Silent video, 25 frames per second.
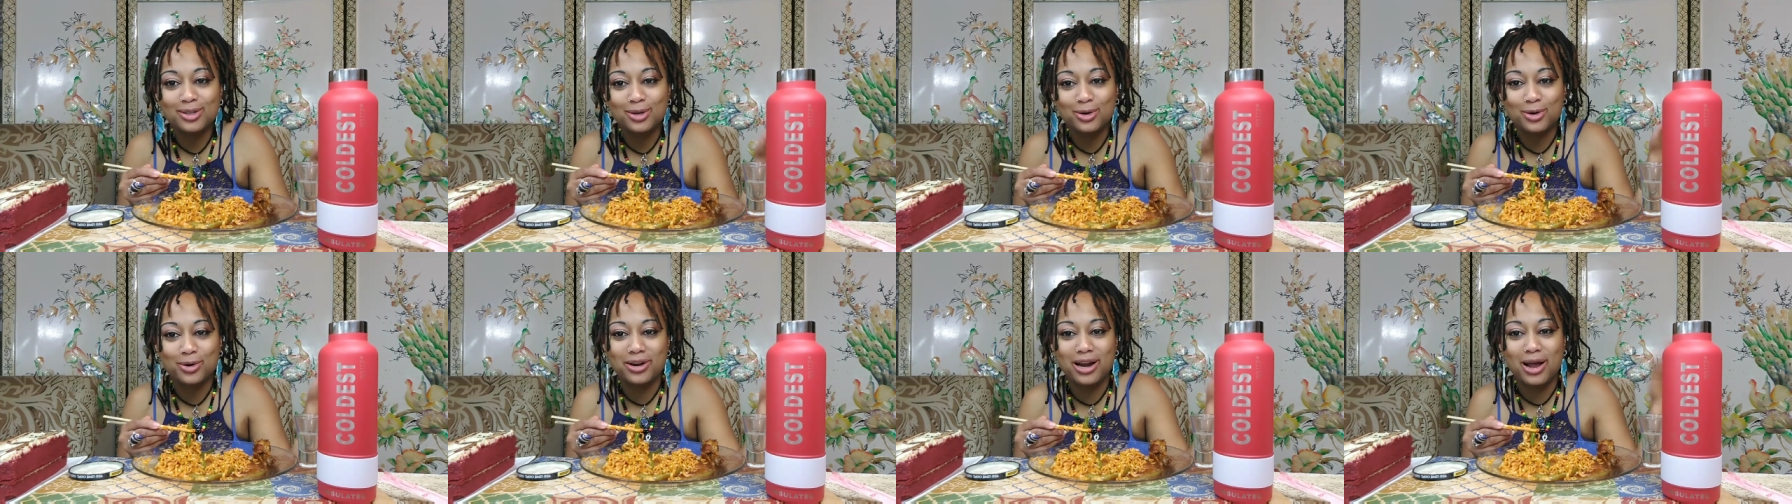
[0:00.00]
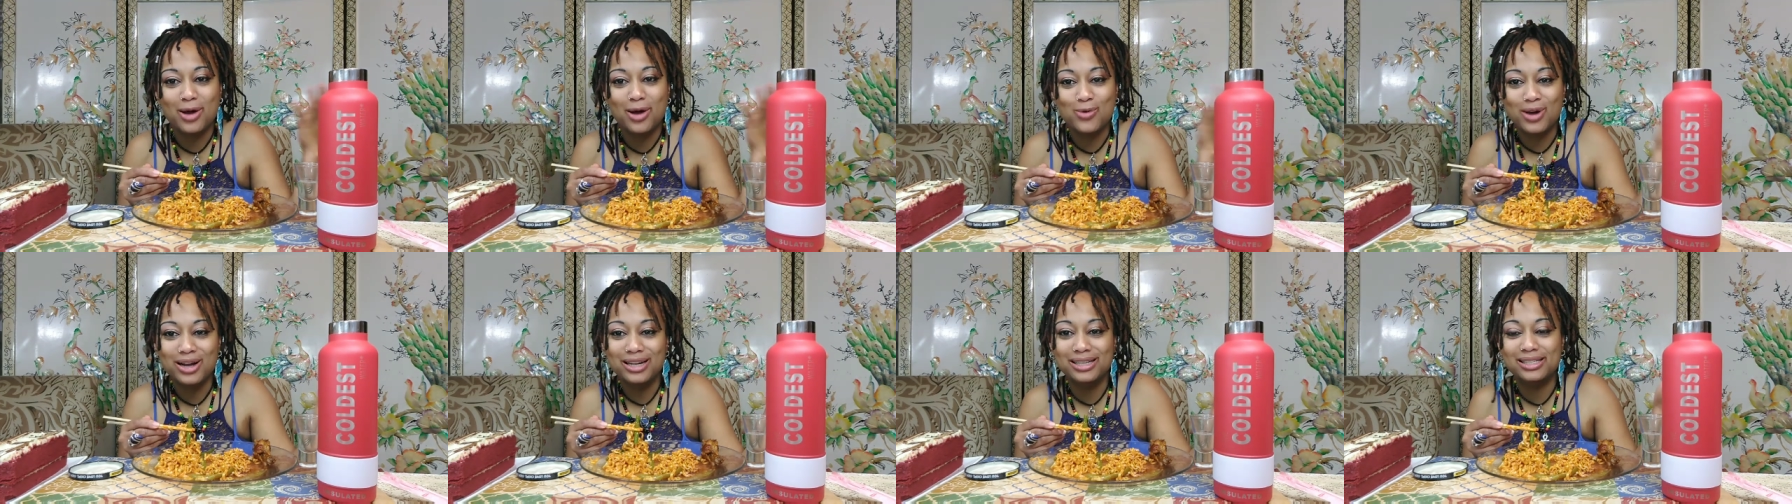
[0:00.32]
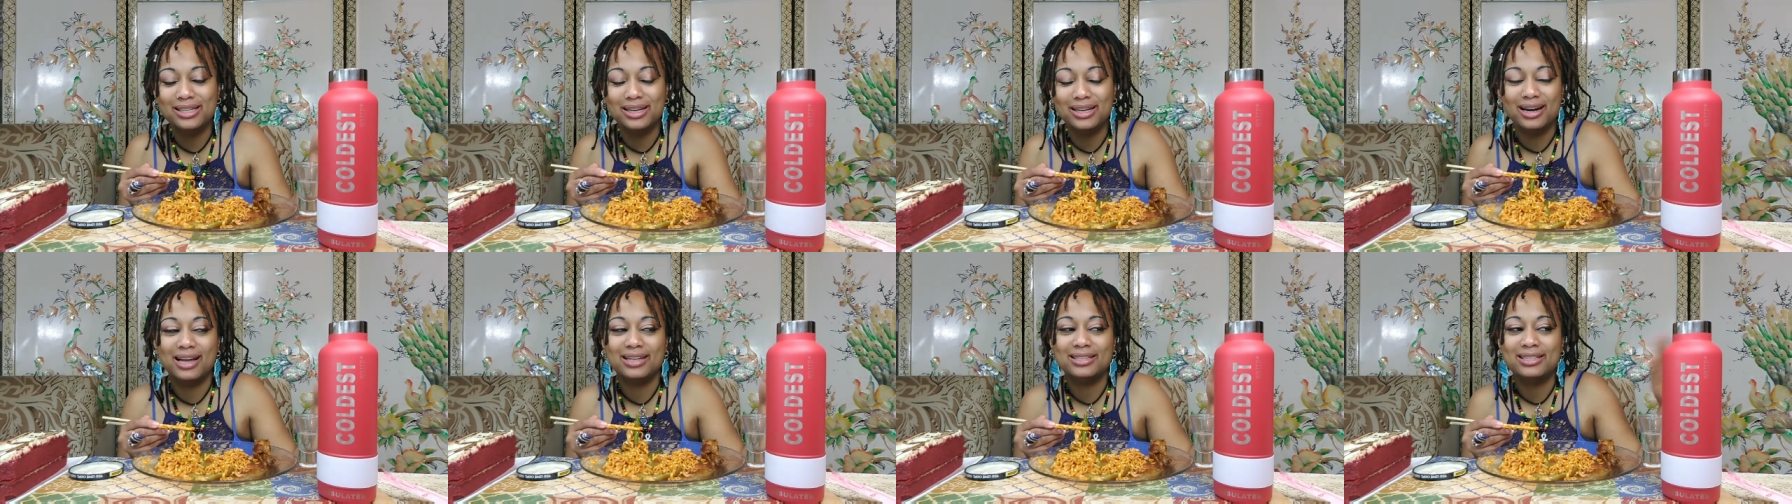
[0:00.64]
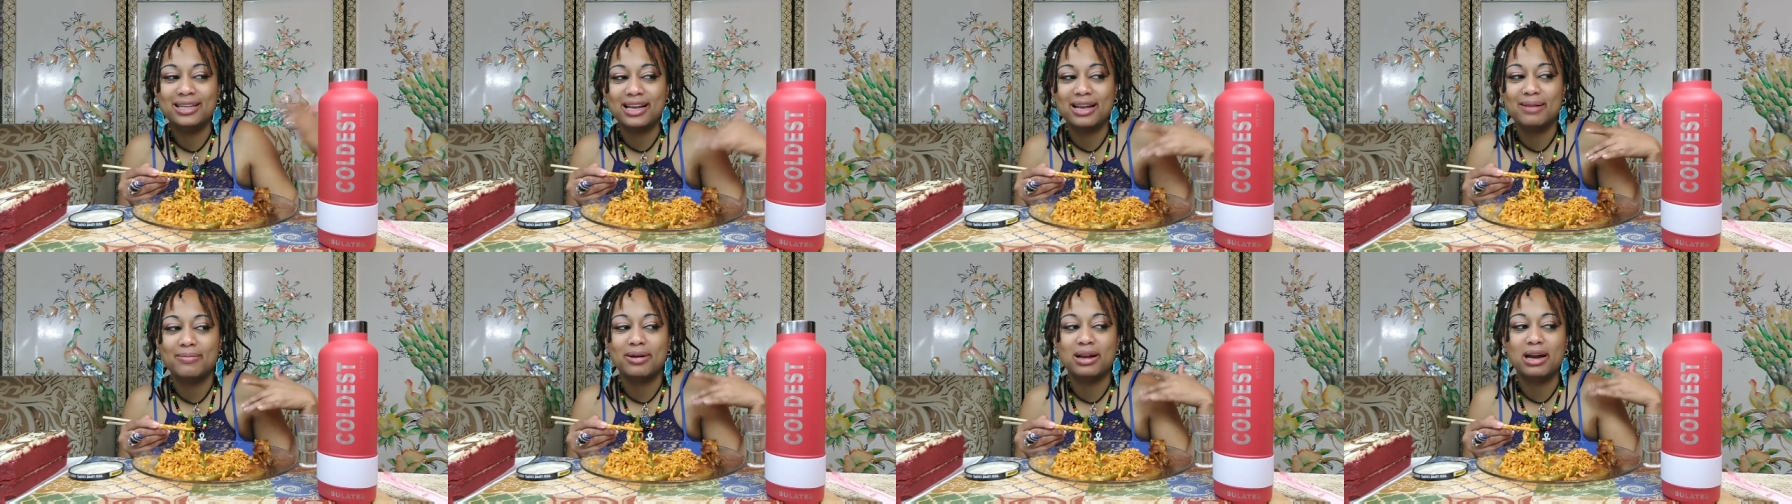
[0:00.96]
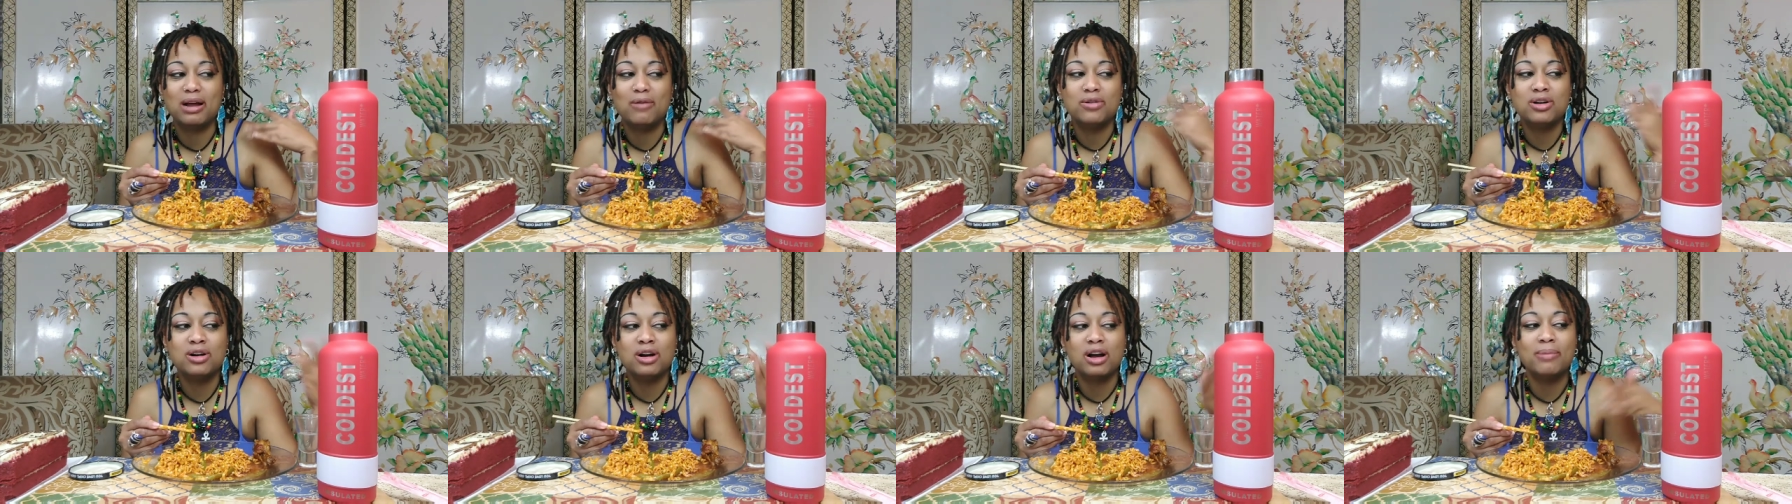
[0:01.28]
So they're not wasted. And I take them
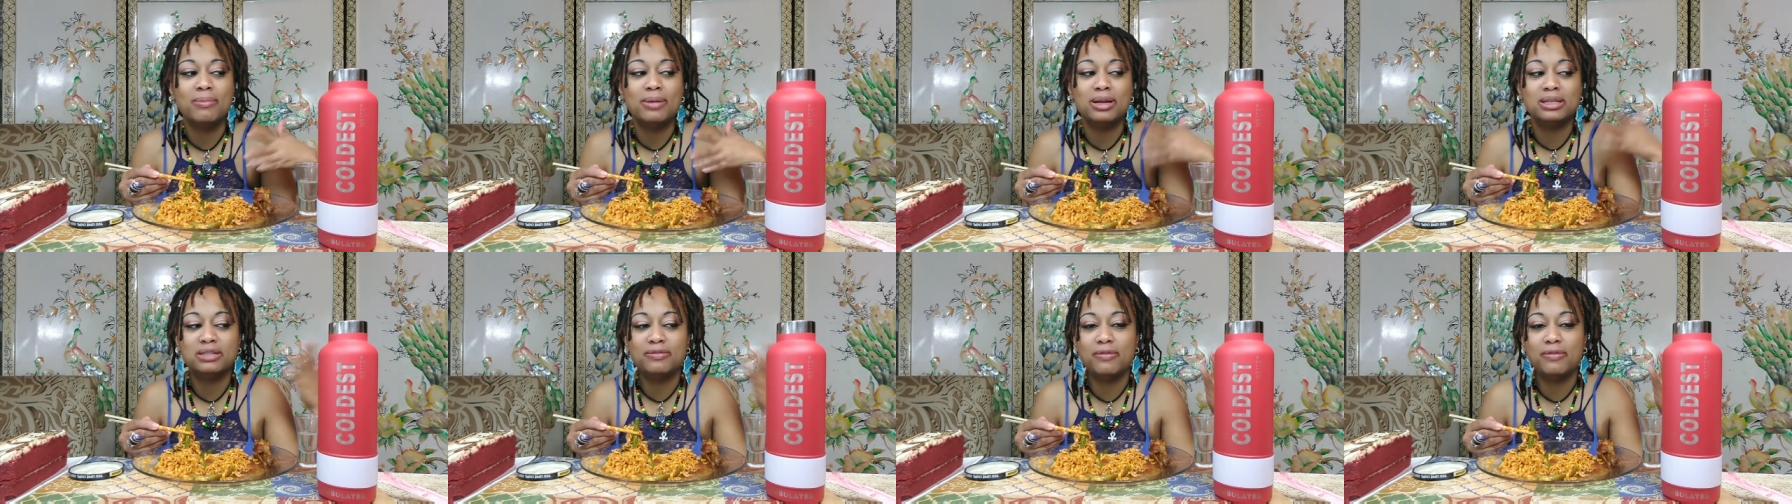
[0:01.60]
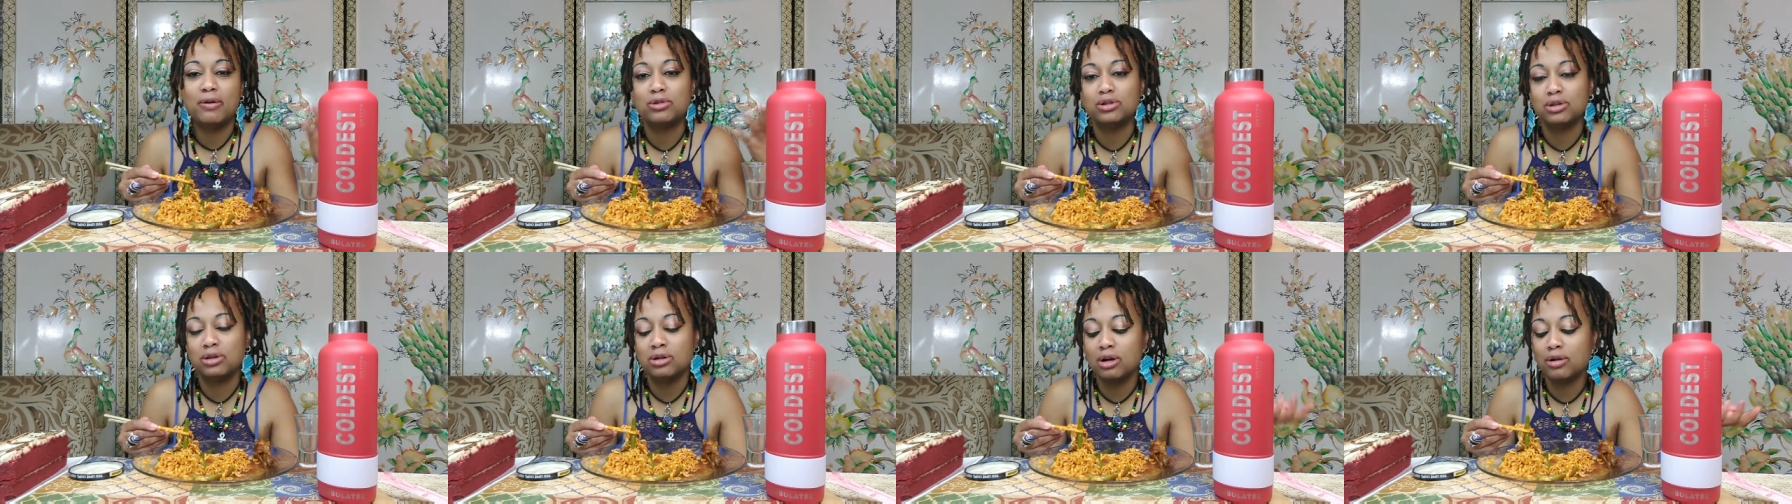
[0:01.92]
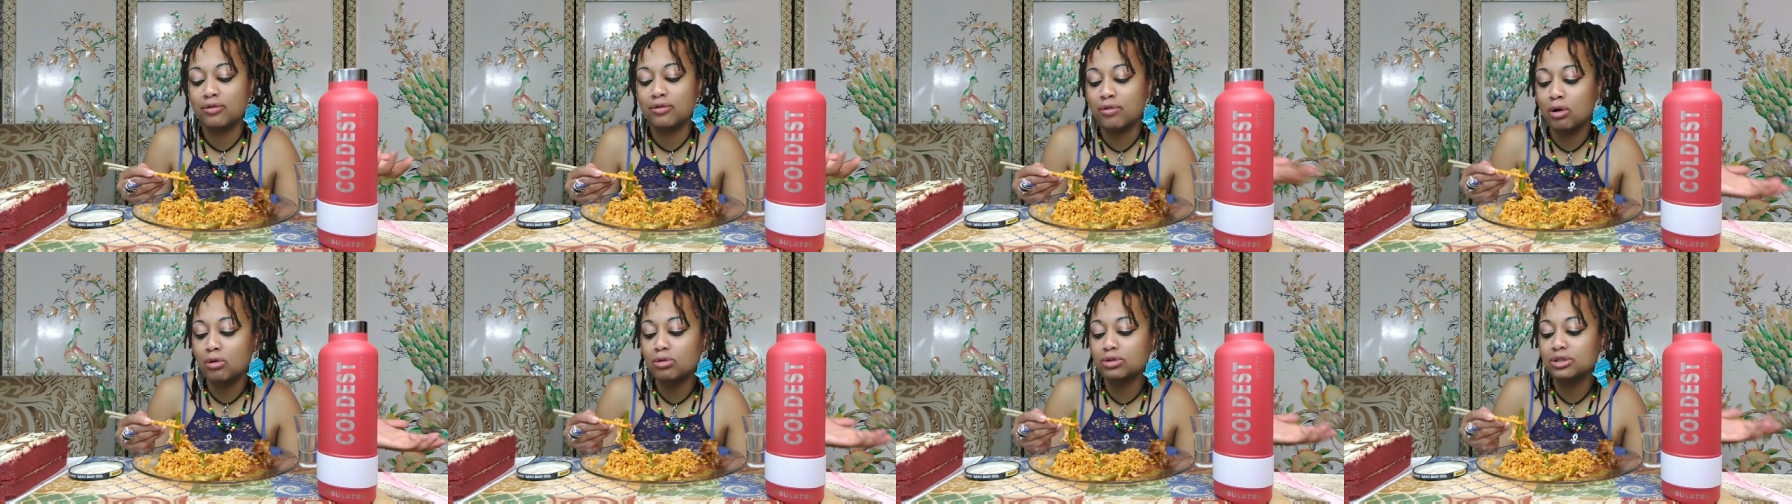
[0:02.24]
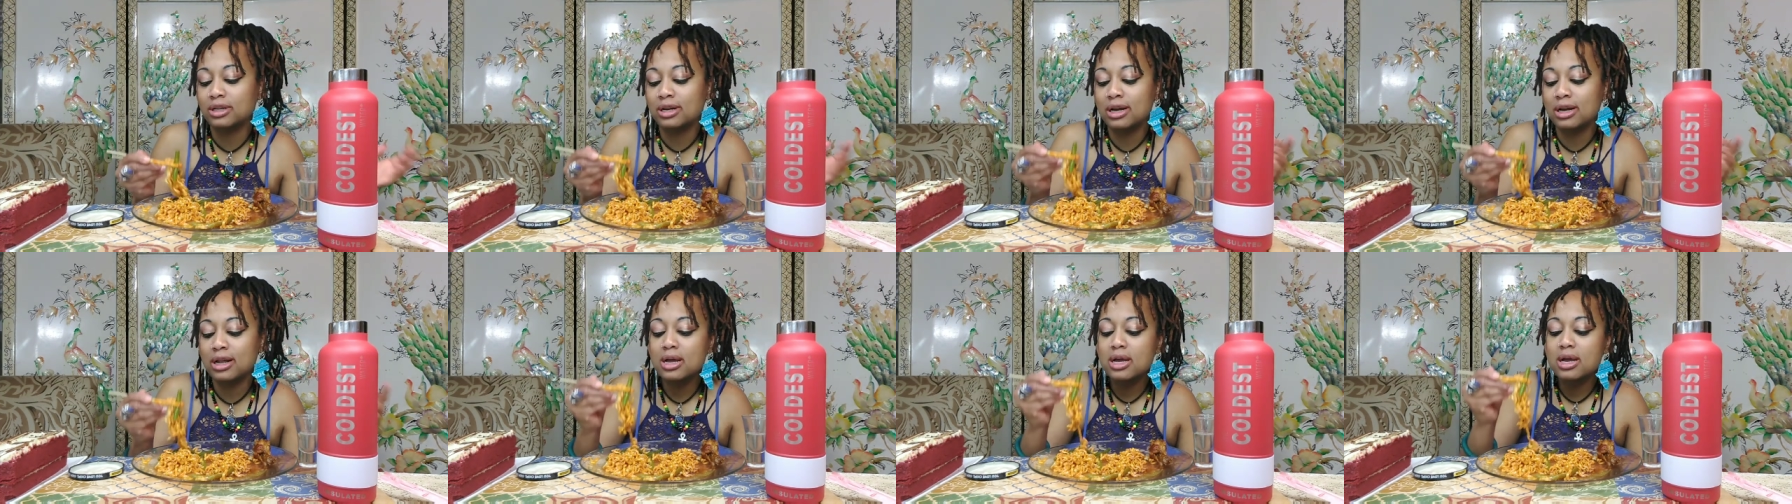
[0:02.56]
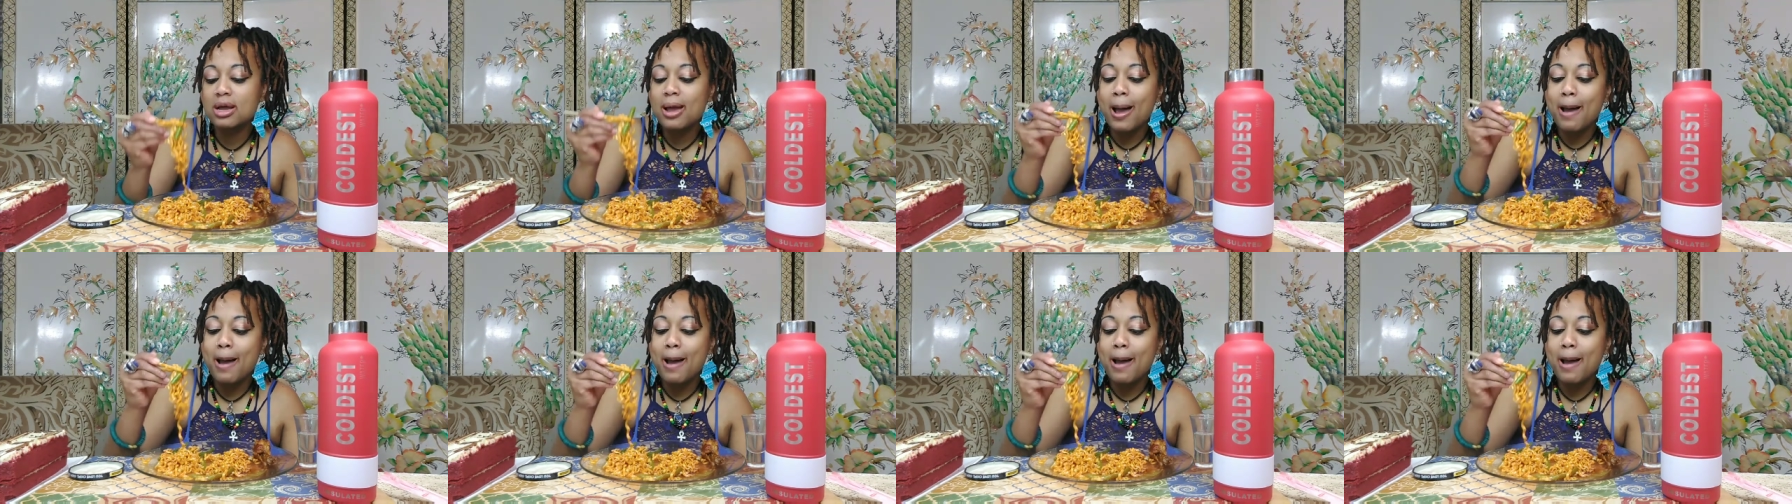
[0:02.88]
out. I would cook them as if I would cook frozen.